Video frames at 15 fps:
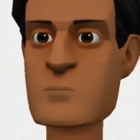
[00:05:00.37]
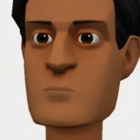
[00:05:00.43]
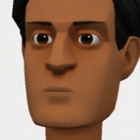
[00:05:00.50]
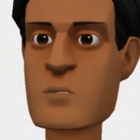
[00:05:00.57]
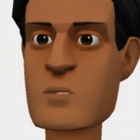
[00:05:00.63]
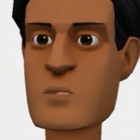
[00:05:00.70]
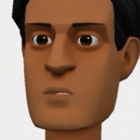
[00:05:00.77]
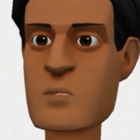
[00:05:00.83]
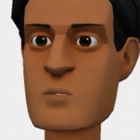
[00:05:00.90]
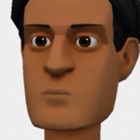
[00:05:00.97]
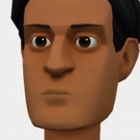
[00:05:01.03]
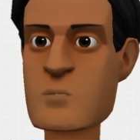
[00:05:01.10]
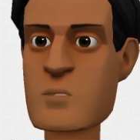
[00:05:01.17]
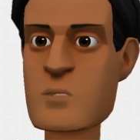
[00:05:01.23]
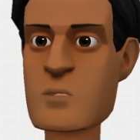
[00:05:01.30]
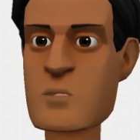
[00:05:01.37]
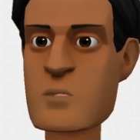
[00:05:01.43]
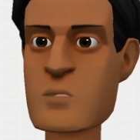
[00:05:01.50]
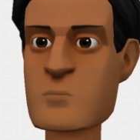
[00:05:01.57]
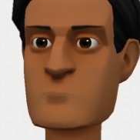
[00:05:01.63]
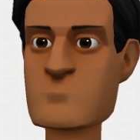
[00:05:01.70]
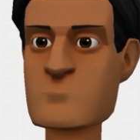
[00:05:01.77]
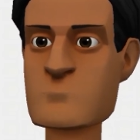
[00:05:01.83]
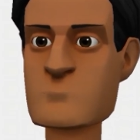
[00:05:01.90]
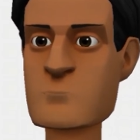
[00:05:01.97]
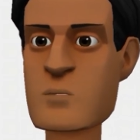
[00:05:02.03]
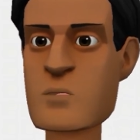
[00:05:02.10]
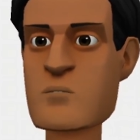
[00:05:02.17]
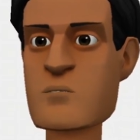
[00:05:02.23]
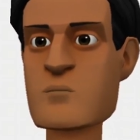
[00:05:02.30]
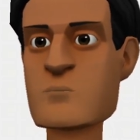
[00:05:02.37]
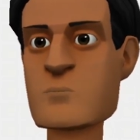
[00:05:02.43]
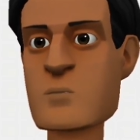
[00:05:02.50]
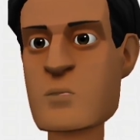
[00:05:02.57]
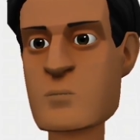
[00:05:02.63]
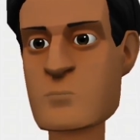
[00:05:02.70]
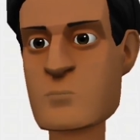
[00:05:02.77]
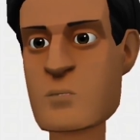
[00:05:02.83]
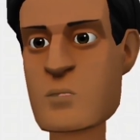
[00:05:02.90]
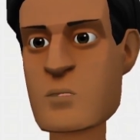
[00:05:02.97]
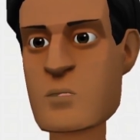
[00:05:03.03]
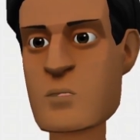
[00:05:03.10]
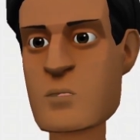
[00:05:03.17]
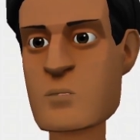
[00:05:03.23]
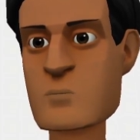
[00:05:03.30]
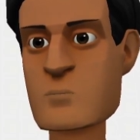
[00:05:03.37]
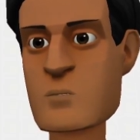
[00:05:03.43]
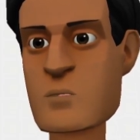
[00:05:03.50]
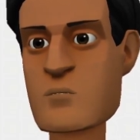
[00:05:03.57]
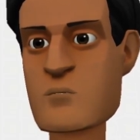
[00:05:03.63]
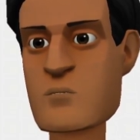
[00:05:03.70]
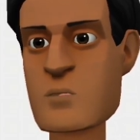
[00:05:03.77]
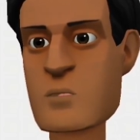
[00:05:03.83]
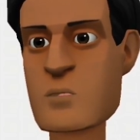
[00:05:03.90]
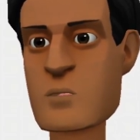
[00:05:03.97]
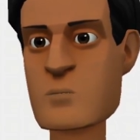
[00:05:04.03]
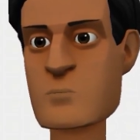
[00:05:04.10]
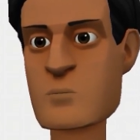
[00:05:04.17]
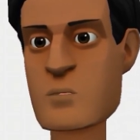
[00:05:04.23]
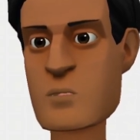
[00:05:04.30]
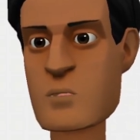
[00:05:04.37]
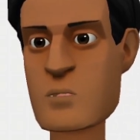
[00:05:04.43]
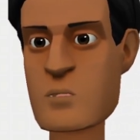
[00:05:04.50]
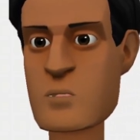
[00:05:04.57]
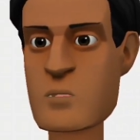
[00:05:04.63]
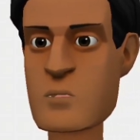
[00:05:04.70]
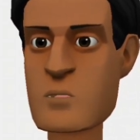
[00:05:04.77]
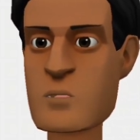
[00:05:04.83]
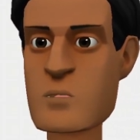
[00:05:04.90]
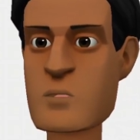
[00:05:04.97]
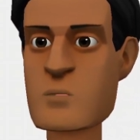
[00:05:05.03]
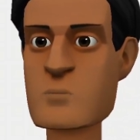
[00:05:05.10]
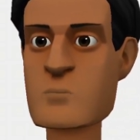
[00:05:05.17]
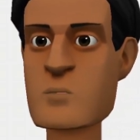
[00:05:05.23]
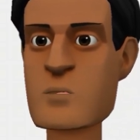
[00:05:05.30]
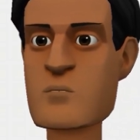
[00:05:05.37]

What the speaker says: vote, Fio does not count. Sixth vote, light switch. Seventh vote, light